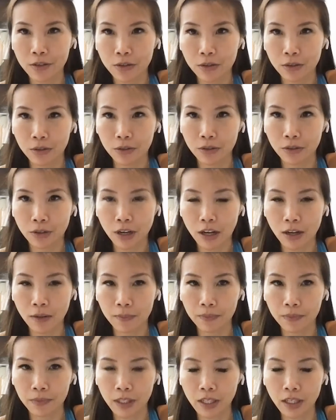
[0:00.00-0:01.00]
So
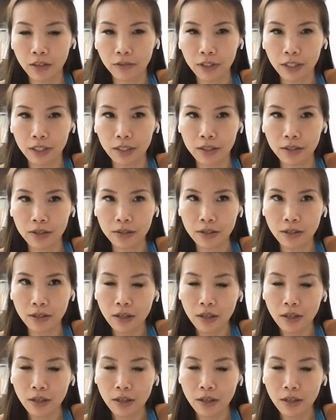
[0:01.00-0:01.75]
if it is